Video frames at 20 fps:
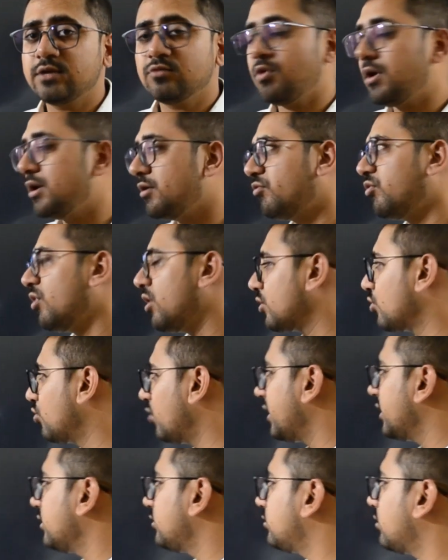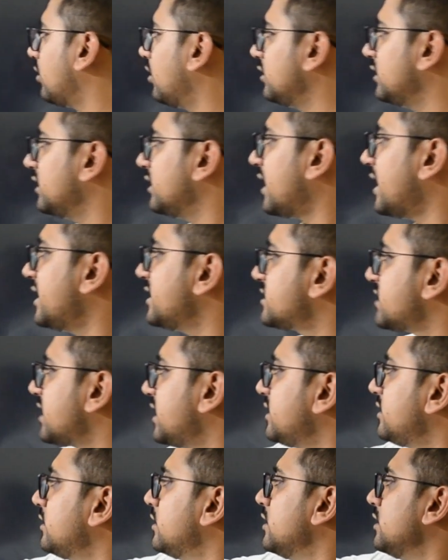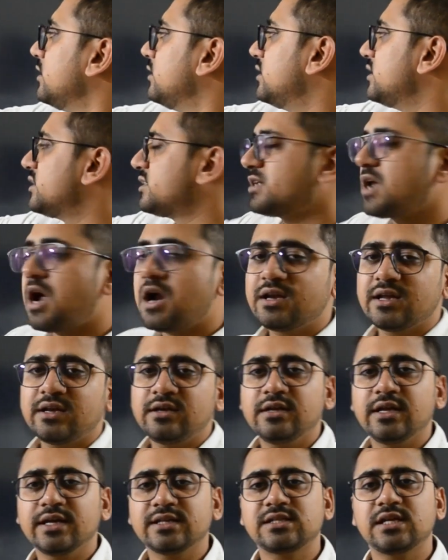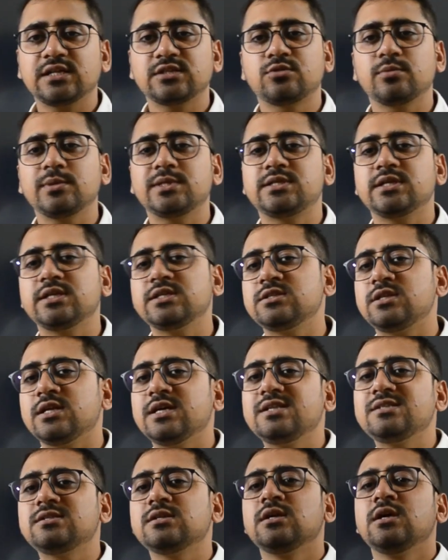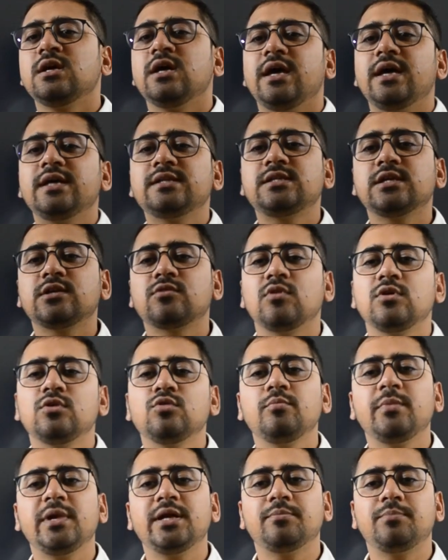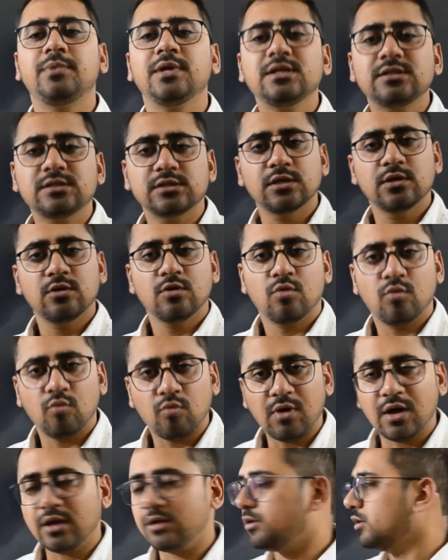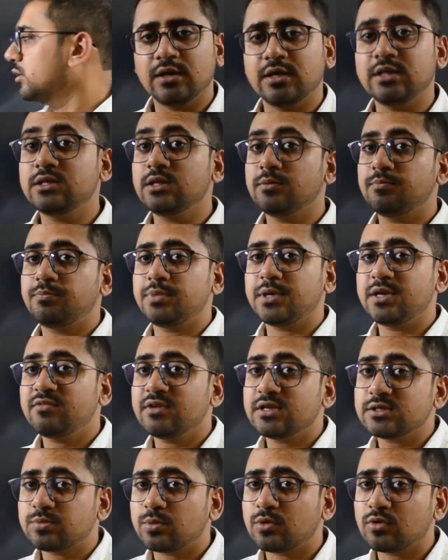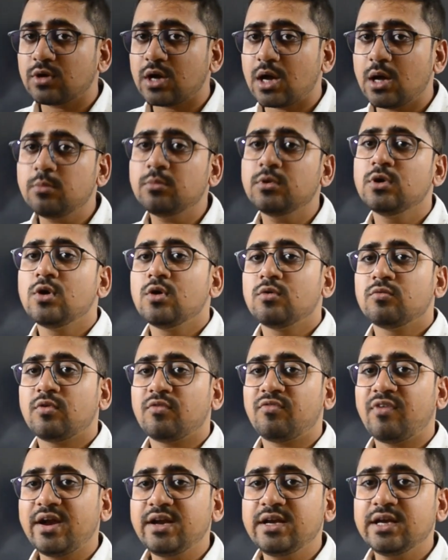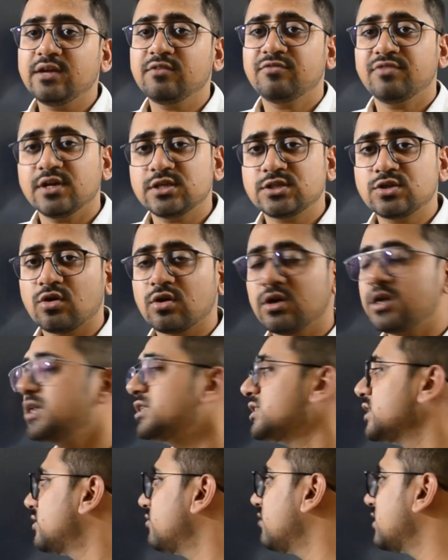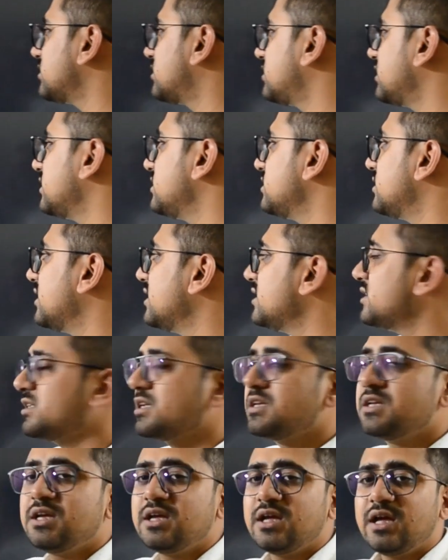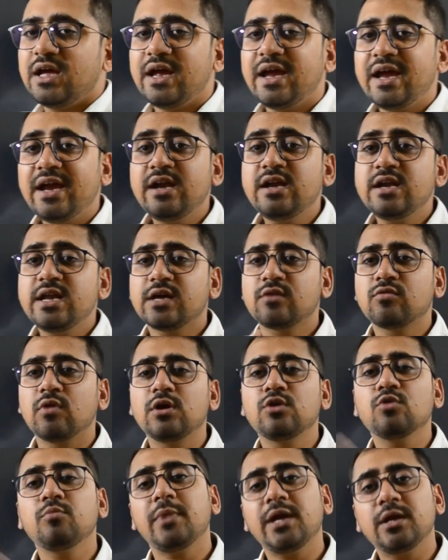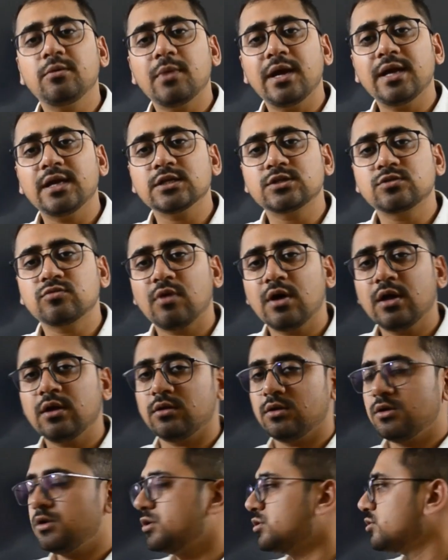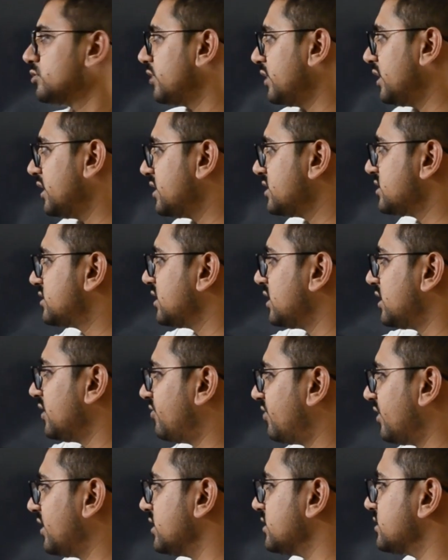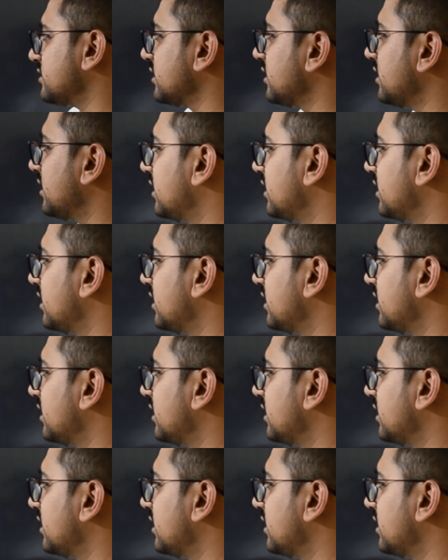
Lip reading: While for going on the right side, the start index has to be changed as s equal to mid plus 1. In the previous program, for finding first occurrence, it was changed as end equal to mid minus 1. So here is the difference.